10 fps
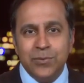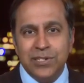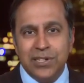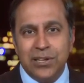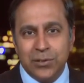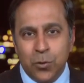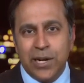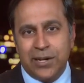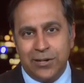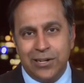result
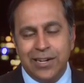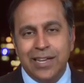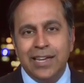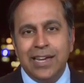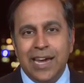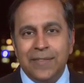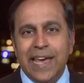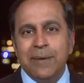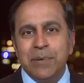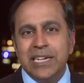quicker. And
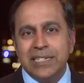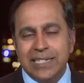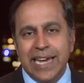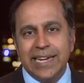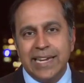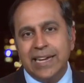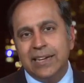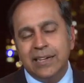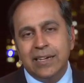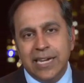that means taking